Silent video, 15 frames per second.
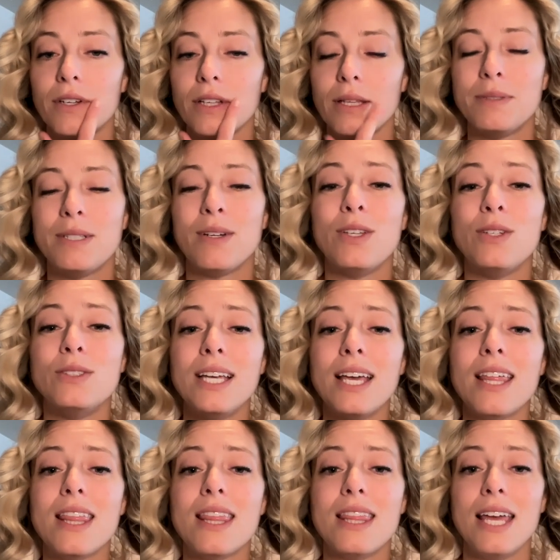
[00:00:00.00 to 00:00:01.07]
your lips. Now, using
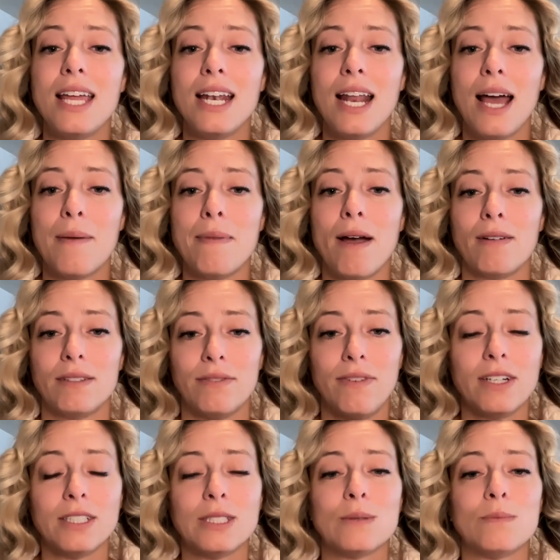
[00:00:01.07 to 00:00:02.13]
a thin amount, a
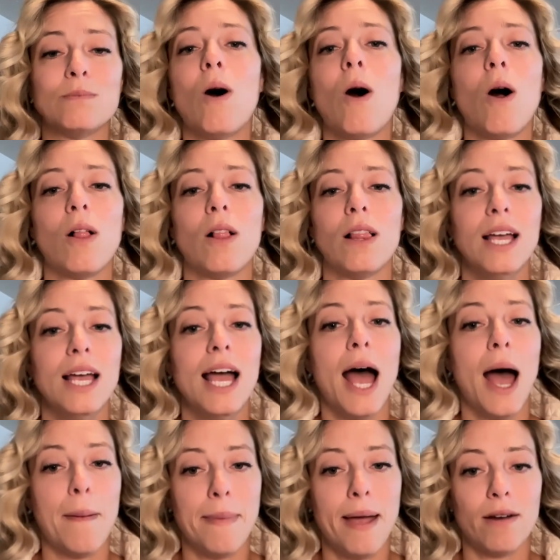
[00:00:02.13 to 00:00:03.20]
very small
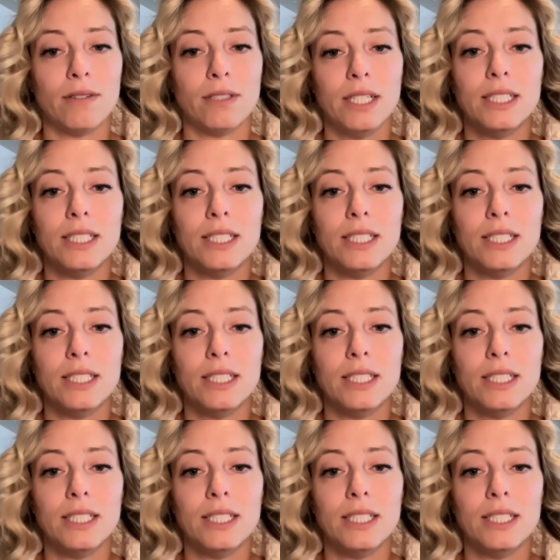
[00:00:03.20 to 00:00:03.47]
amount,